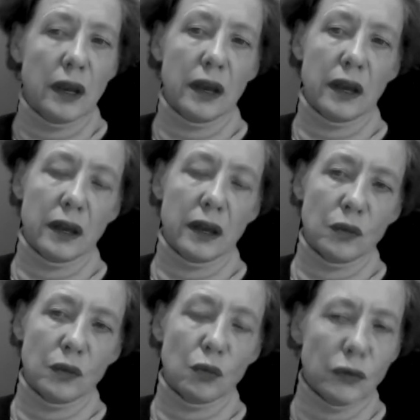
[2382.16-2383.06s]

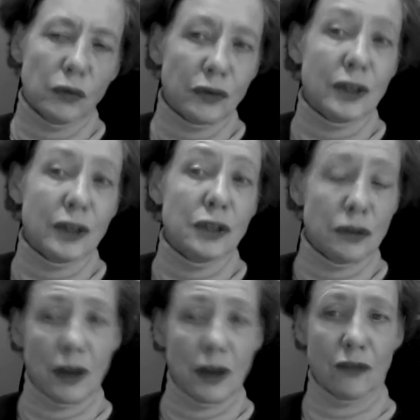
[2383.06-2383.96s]
And wolverines do
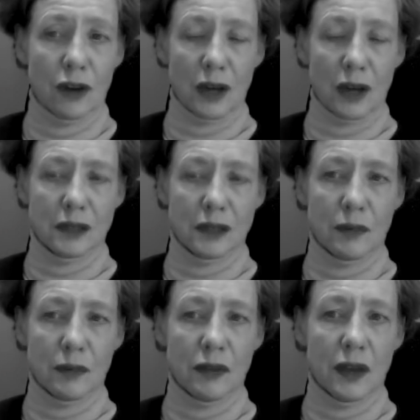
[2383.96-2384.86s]
that for us. I
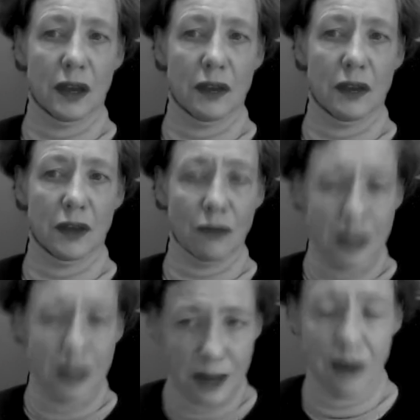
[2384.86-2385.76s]
mean, they
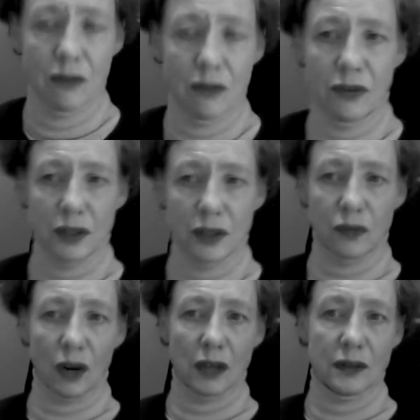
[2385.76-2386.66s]
recycle things
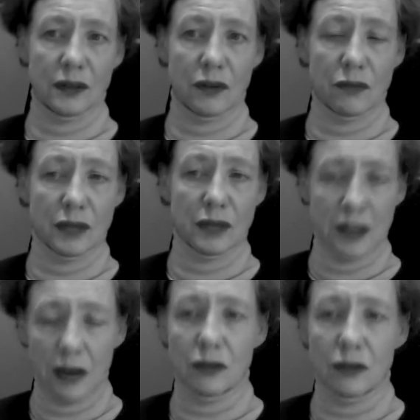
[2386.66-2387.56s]
for us. They're the
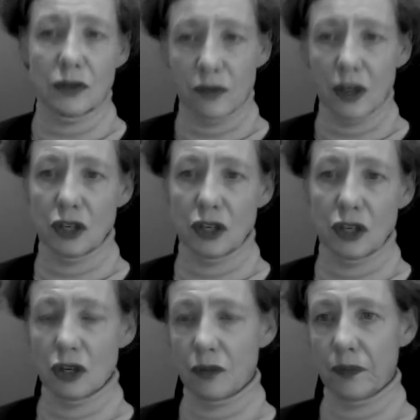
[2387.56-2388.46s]
recyclers of
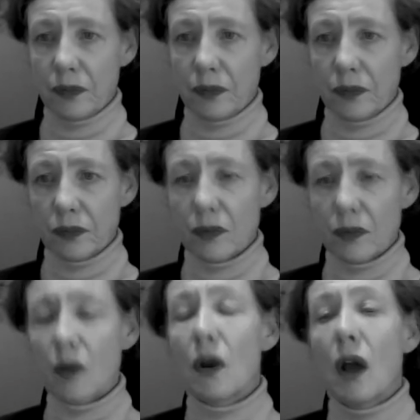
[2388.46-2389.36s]
nature.
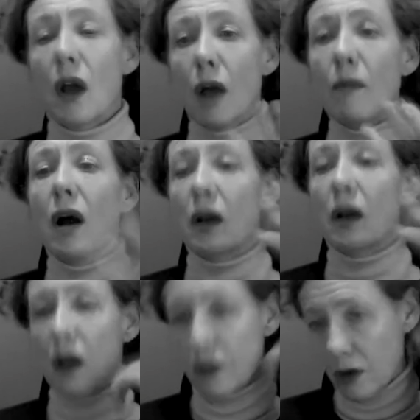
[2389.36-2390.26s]
They're among
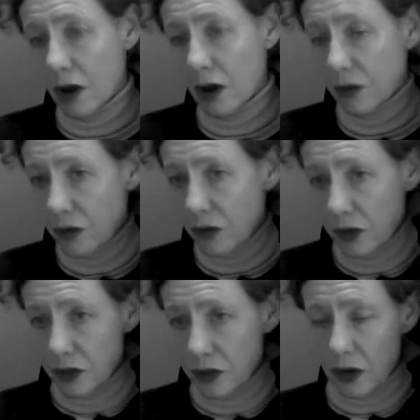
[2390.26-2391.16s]
other
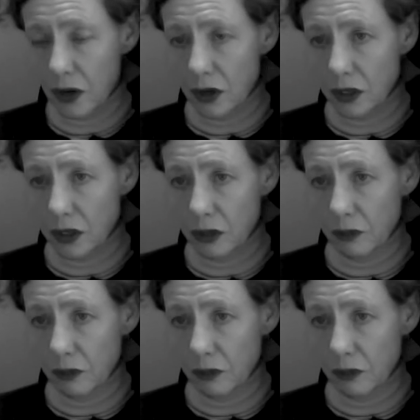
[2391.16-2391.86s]
creatures that are too.